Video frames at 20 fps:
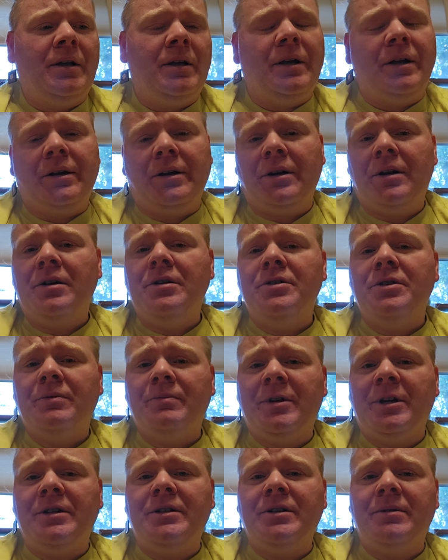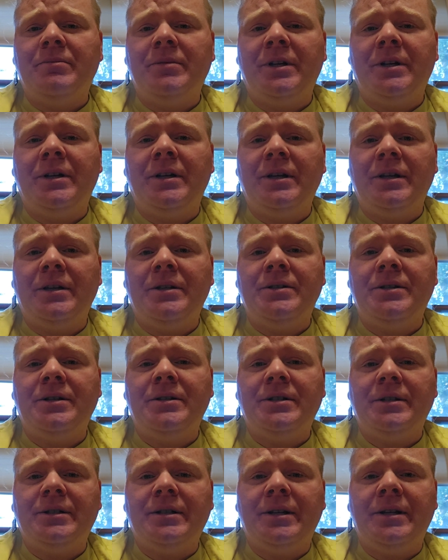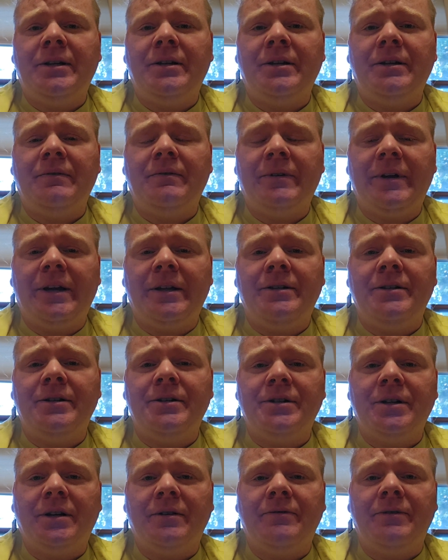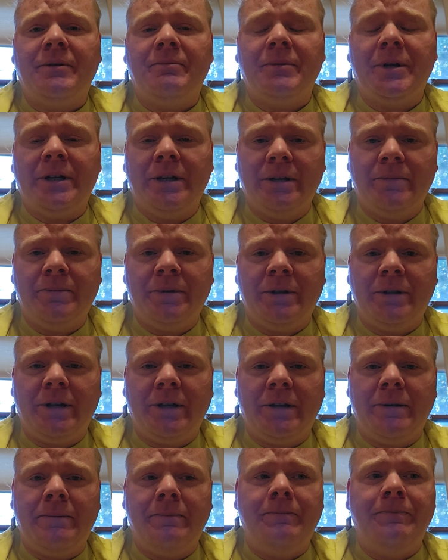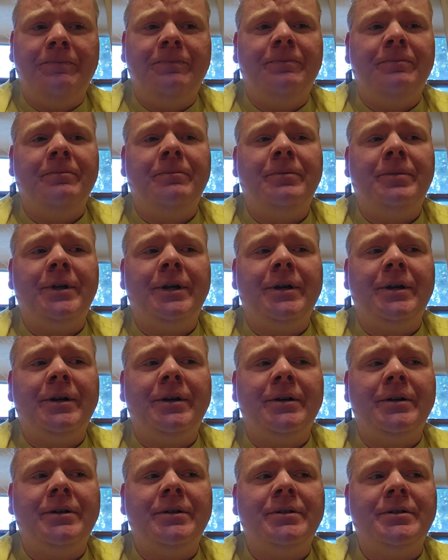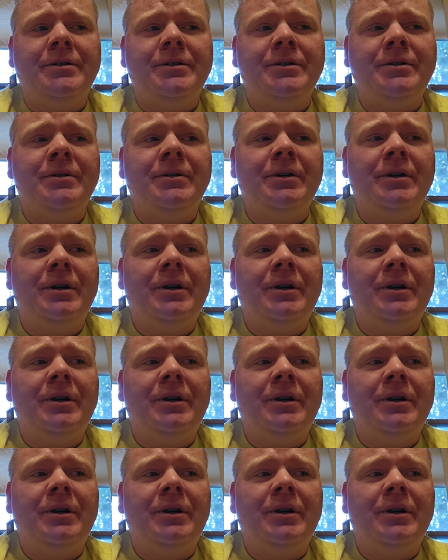And it also makes somebody easy to take advantage of and manipulate, because